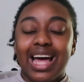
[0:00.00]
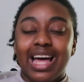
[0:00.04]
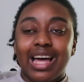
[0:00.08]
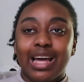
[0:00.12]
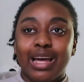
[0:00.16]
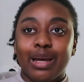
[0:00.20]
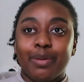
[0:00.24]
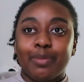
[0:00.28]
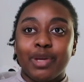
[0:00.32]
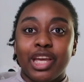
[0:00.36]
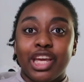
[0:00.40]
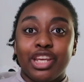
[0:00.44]

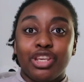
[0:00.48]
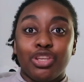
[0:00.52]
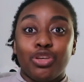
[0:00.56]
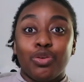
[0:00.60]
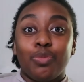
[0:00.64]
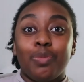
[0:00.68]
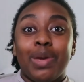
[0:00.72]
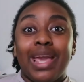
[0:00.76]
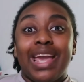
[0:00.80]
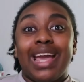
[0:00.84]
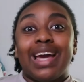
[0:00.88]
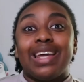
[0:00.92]
um, and
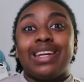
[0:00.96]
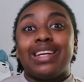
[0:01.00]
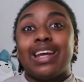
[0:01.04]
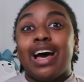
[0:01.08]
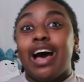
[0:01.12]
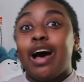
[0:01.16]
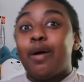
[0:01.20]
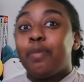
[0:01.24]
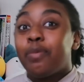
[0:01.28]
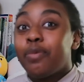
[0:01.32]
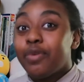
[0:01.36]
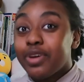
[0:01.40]
you may end
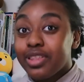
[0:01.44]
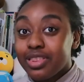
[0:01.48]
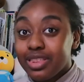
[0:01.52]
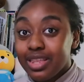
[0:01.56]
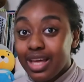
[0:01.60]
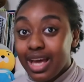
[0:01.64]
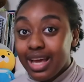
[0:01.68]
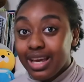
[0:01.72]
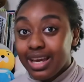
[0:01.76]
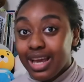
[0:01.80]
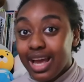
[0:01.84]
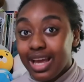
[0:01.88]
up with
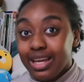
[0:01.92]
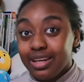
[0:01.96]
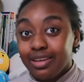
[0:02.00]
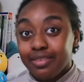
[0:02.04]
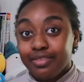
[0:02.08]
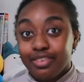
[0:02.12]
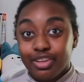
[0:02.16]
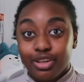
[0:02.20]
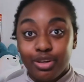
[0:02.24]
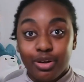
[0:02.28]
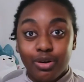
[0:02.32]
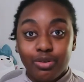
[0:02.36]
that kind
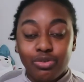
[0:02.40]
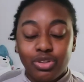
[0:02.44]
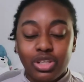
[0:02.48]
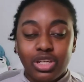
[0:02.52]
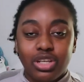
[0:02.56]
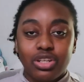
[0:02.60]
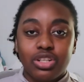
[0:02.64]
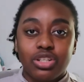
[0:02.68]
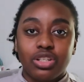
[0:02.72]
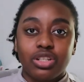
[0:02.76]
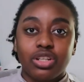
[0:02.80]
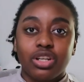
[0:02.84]
of a
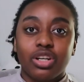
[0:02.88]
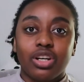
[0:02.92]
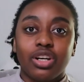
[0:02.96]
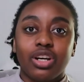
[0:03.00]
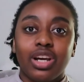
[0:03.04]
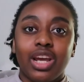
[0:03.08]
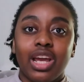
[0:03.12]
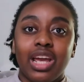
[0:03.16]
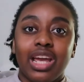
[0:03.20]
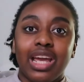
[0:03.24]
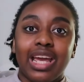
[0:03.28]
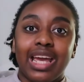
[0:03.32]

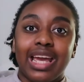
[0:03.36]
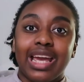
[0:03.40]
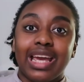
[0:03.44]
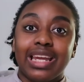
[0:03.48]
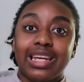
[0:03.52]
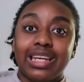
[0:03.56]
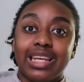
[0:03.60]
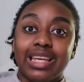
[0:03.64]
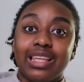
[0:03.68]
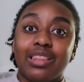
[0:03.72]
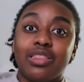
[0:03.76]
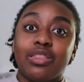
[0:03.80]
co-teacher
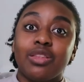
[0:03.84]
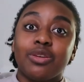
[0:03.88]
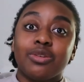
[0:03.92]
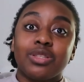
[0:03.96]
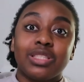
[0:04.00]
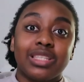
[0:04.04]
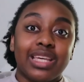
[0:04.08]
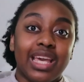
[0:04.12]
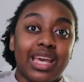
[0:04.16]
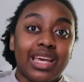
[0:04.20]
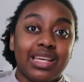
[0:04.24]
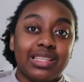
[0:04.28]
and in
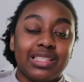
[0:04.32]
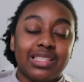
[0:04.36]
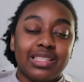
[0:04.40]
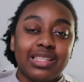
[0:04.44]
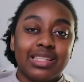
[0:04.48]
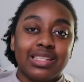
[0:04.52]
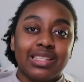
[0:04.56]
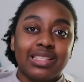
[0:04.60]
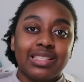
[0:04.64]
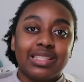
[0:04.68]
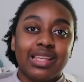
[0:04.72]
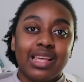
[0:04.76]
those
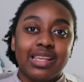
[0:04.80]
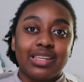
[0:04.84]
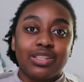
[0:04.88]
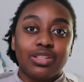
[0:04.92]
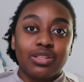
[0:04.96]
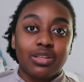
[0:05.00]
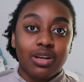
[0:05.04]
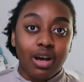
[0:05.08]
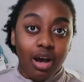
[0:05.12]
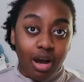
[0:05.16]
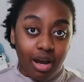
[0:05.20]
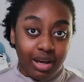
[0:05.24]
cases
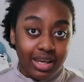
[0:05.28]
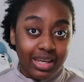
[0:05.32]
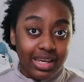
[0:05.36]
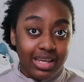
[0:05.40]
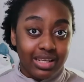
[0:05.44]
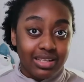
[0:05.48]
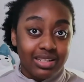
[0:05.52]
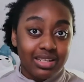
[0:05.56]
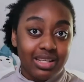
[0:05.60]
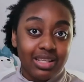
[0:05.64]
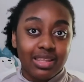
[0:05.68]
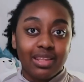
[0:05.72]

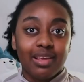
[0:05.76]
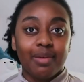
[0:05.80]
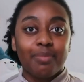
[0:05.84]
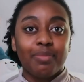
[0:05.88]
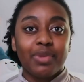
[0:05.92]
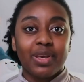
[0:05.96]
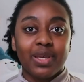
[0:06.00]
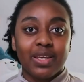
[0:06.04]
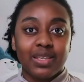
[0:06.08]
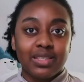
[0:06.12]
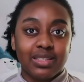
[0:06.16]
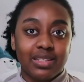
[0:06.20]
talking to
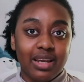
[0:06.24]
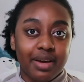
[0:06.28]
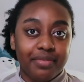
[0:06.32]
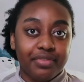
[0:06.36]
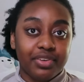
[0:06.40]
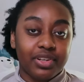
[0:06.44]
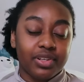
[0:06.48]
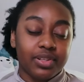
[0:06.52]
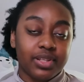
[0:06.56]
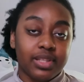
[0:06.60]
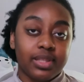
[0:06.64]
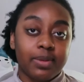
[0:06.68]
them is
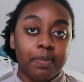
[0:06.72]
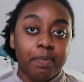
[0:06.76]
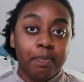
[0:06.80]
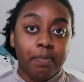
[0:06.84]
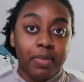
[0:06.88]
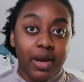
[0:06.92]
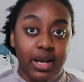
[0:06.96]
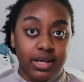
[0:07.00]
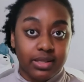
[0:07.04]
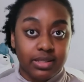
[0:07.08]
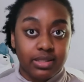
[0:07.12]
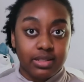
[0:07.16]
definitely the
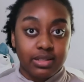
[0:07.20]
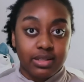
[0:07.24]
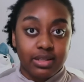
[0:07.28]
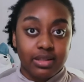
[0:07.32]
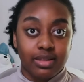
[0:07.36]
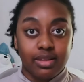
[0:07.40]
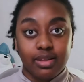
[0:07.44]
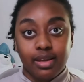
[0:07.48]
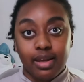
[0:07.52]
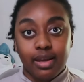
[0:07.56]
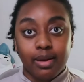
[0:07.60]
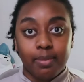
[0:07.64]
best
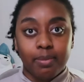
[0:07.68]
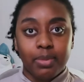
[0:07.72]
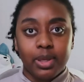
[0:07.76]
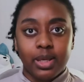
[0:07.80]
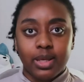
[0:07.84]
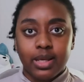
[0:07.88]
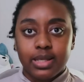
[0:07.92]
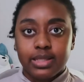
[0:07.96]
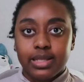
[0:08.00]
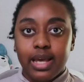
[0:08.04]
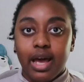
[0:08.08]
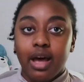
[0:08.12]
thing
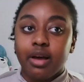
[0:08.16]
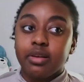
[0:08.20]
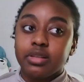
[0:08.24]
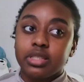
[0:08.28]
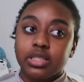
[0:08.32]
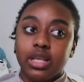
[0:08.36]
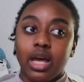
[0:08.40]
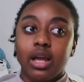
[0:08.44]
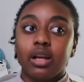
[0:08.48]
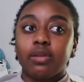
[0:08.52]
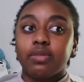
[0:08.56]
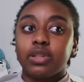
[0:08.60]
because
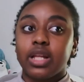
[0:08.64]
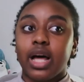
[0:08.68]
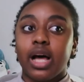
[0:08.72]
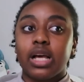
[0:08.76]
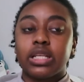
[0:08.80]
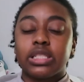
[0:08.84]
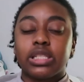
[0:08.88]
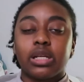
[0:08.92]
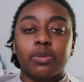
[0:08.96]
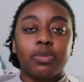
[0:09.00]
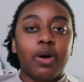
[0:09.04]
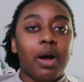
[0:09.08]
outside of
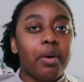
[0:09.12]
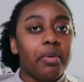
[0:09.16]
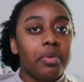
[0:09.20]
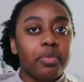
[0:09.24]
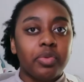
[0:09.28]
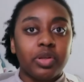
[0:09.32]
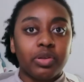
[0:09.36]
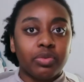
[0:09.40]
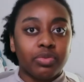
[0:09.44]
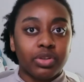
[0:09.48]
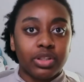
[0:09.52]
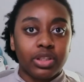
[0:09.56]
class they're
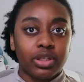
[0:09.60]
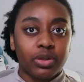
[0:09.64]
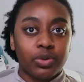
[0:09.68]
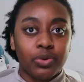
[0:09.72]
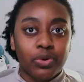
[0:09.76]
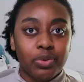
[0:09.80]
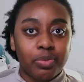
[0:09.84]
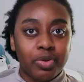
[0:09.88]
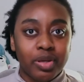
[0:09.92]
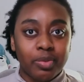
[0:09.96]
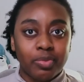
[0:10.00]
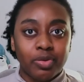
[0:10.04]
probably really
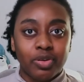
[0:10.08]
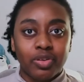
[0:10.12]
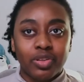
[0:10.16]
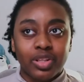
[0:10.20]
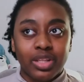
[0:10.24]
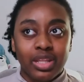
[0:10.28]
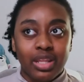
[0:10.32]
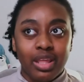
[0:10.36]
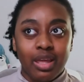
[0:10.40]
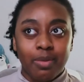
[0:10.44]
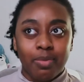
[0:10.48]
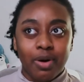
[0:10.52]
cool people
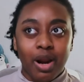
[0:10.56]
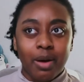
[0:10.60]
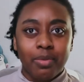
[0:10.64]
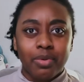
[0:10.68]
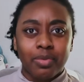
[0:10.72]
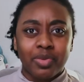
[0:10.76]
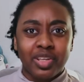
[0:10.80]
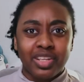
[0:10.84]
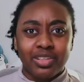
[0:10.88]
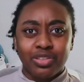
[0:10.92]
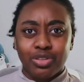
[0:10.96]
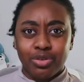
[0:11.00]
and they
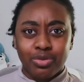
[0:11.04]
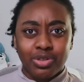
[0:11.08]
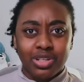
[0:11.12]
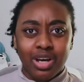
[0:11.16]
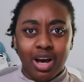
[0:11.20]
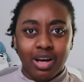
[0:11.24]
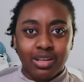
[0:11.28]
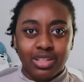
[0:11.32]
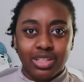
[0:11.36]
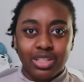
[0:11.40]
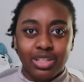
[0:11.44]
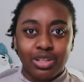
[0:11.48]
probably do
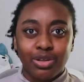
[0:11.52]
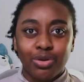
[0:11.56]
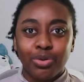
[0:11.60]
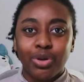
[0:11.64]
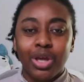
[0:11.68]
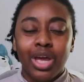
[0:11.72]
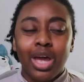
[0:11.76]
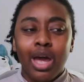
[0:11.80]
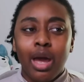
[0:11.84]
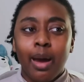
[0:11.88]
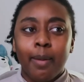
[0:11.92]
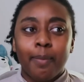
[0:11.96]
talk to
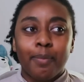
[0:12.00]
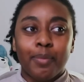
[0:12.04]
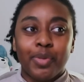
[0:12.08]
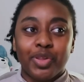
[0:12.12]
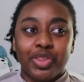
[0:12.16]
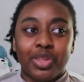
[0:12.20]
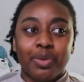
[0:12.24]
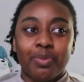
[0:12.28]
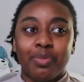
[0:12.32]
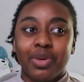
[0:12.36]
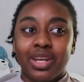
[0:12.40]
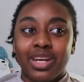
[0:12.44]
you
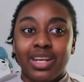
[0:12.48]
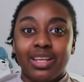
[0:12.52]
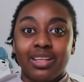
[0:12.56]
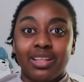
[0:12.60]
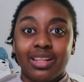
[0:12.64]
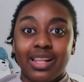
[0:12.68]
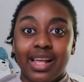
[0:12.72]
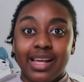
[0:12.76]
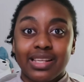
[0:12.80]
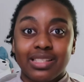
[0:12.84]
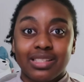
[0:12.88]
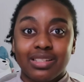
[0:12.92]
but the
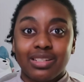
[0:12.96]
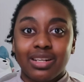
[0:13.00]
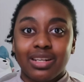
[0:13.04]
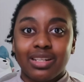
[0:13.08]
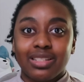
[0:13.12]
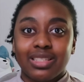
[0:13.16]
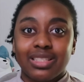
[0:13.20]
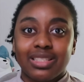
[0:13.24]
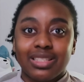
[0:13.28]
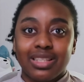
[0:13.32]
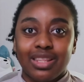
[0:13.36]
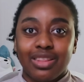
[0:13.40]
minute class
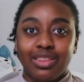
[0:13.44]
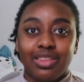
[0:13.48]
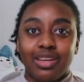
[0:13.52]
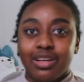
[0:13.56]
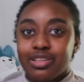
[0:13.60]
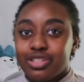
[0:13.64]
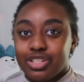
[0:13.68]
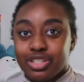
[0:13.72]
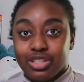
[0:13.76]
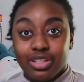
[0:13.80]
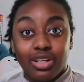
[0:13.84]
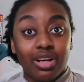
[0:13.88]
starts
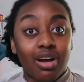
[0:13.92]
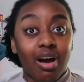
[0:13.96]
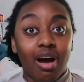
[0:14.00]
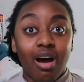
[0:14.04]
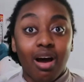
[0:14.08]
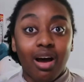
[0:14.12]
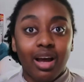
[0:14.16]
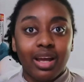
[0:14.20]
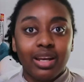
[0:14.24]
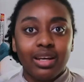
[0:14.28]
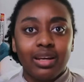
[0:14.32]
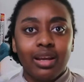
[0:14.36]
they're just
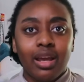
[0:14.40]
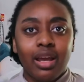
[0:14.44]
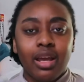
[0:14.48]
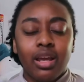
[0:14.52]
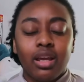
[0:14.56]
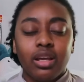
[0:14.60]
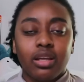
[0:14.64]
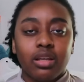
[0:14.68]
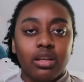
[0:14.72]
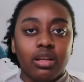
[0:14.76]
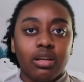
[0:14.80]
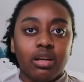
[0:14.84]
gone
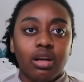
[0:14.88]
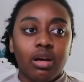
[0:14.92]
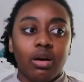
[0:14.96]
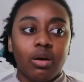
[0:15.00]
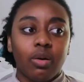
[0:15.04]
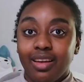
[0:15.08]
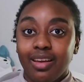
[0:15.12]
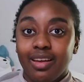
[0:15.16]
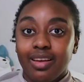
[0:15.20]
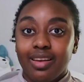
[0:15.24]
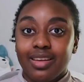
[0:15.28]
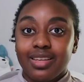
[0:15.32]
you
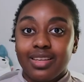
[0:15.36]
know